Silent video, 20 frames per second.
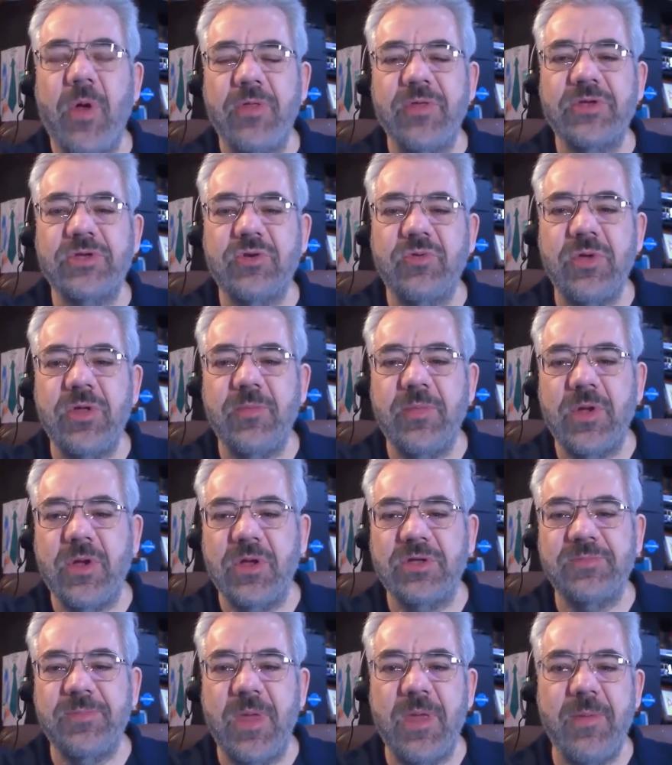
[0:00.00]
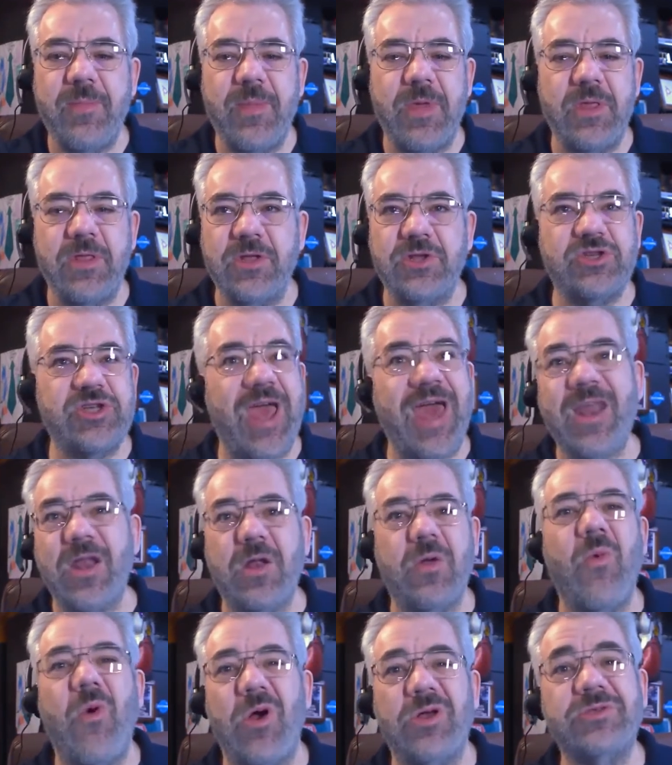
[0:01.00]
the screen, because maybe the
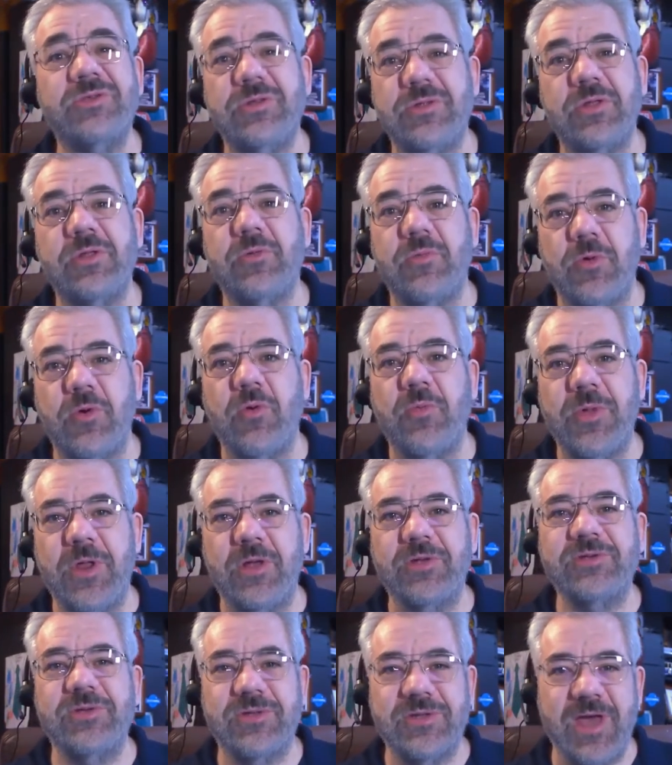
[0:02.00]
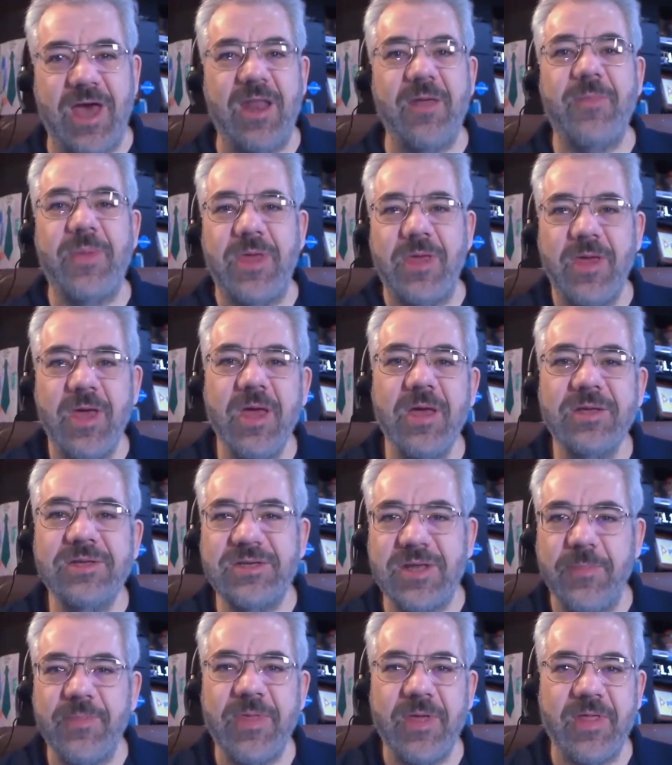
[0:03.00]
janitor walks into the room. So it's got to be
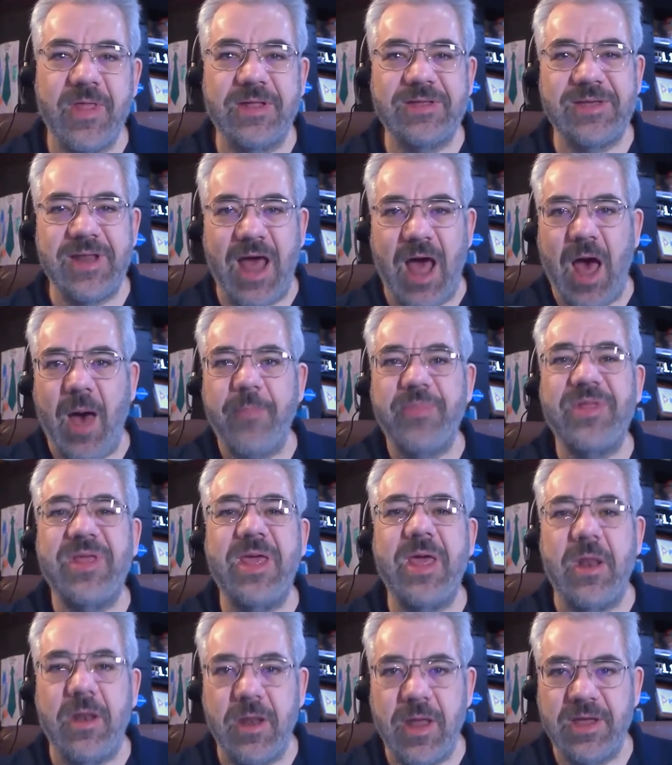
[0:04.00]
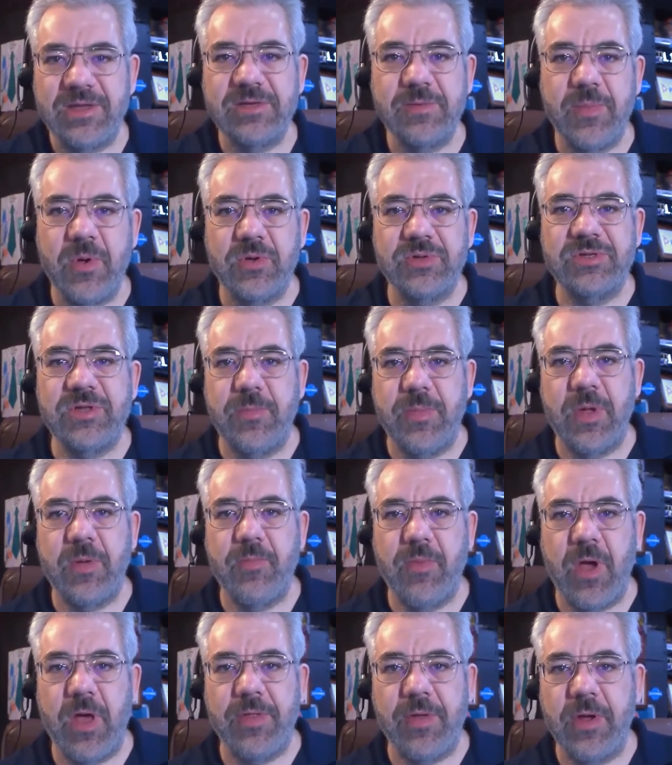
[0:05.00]
something that's an opt-in as opposed to Big
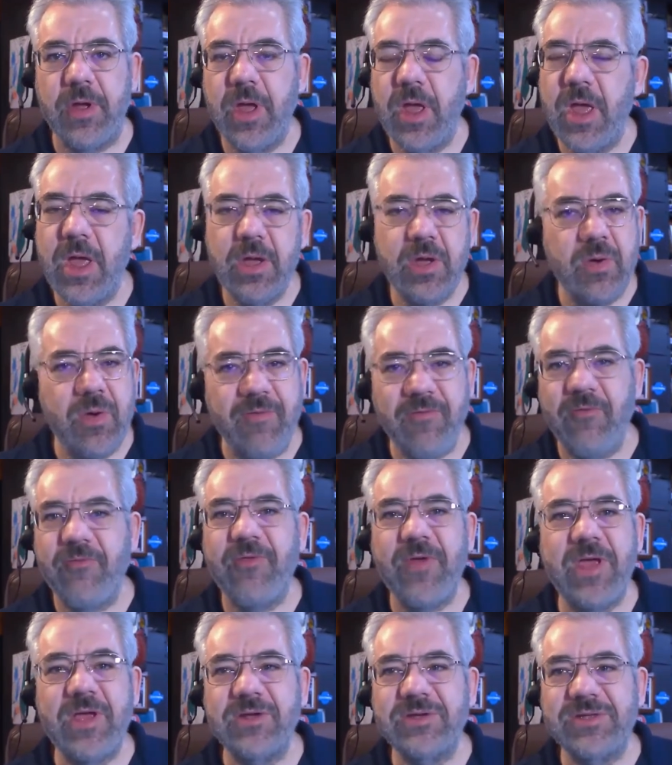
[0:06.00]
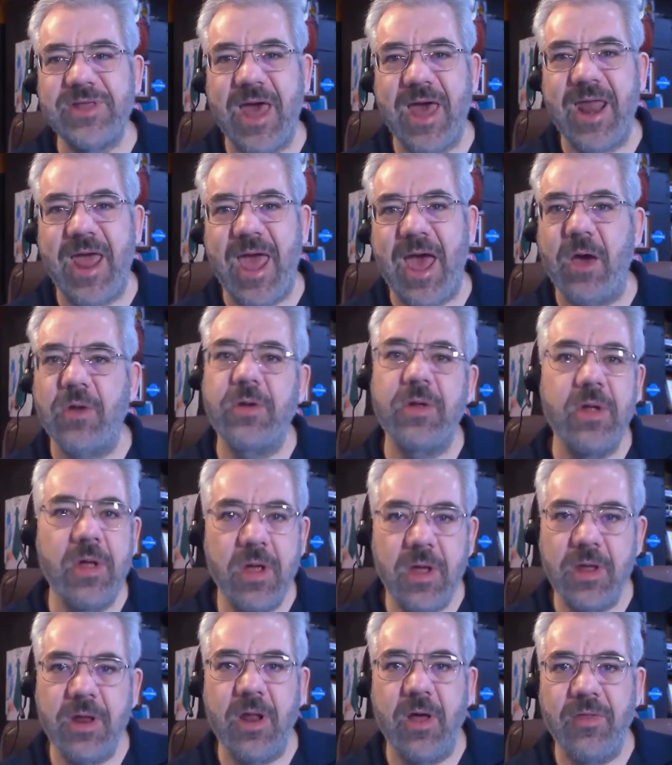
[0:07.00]
Brother. Whoever figures that out,
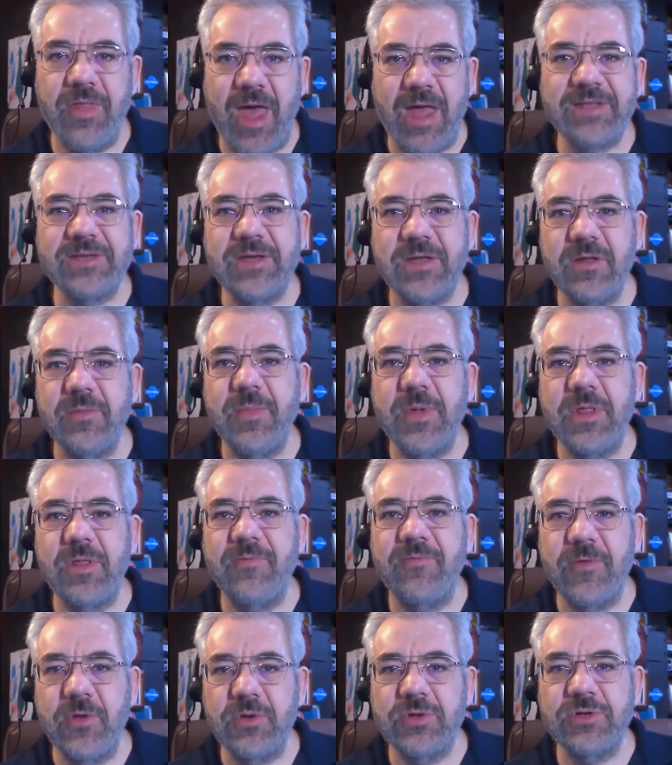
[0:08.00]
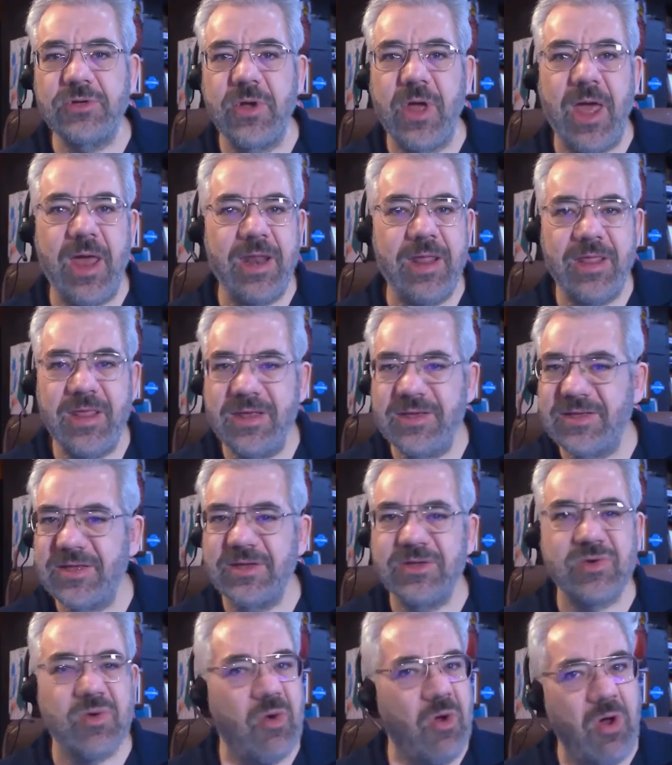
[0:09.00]
that's going to be the future. And these
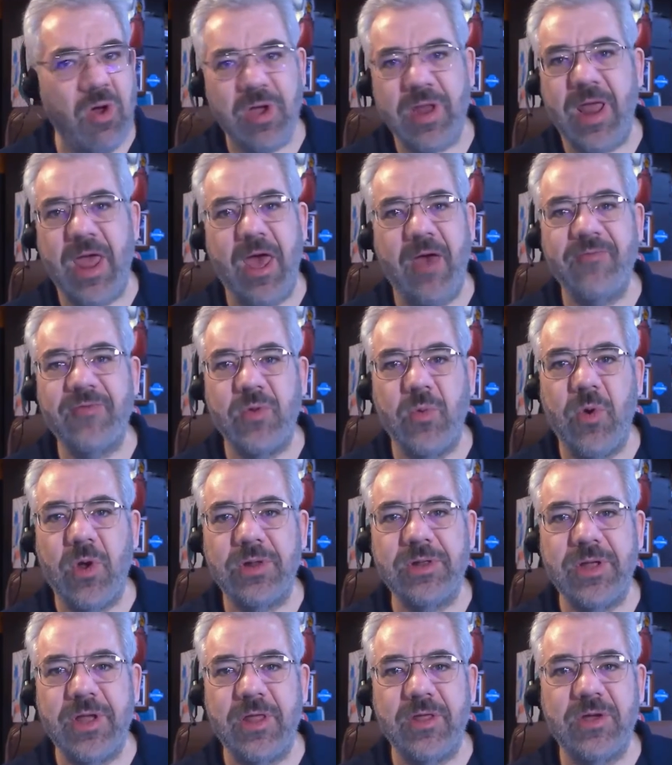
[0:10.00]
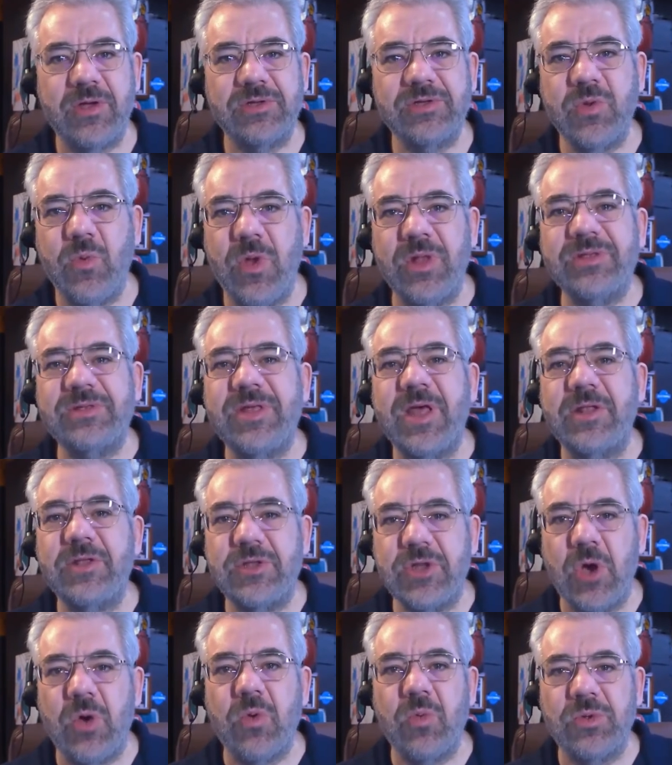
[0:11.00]
things are all going to have to work together, because the ones that
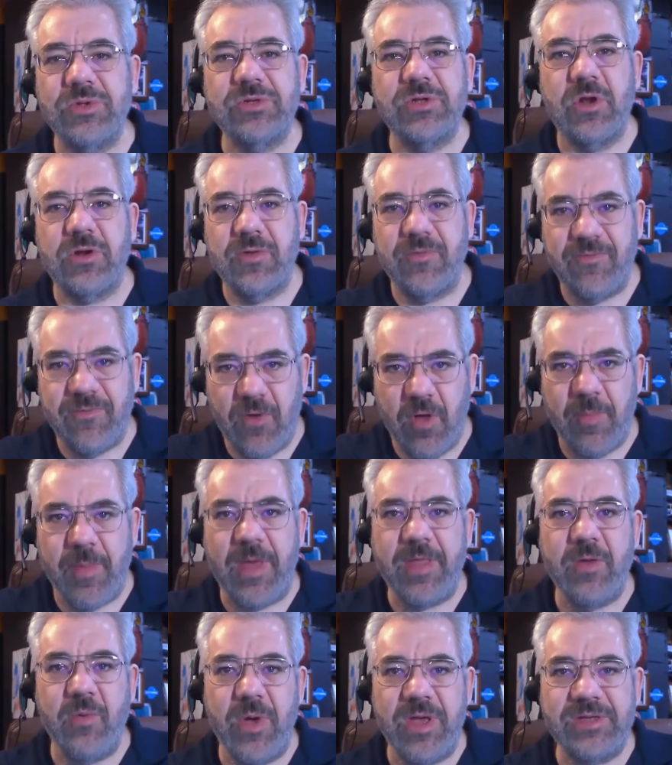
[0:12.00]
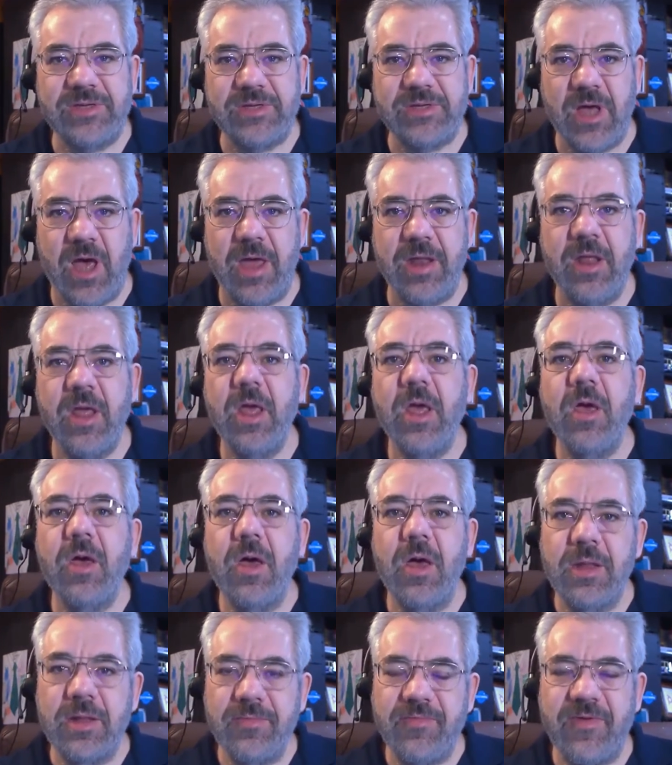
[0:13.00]
don't will start to fall by the wayside
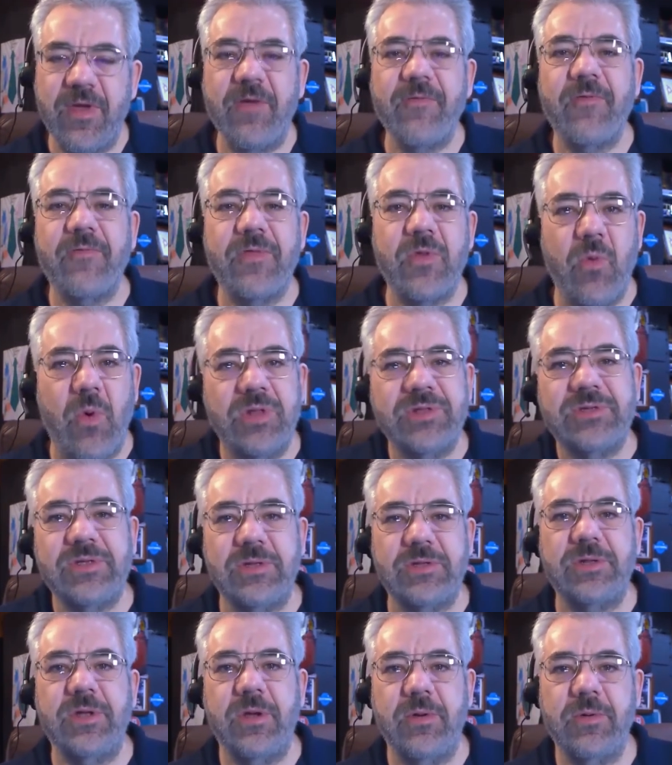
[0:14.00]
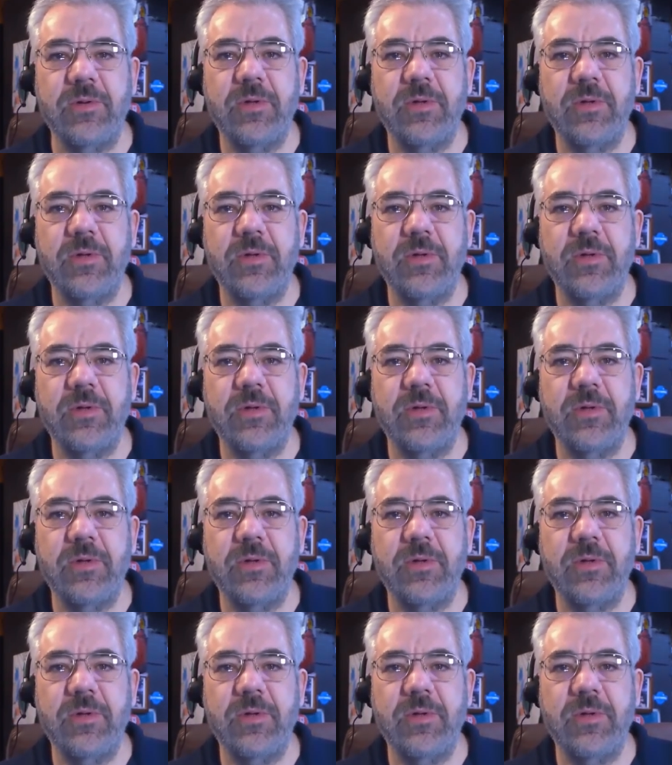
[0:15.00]
in favor of the ones that do.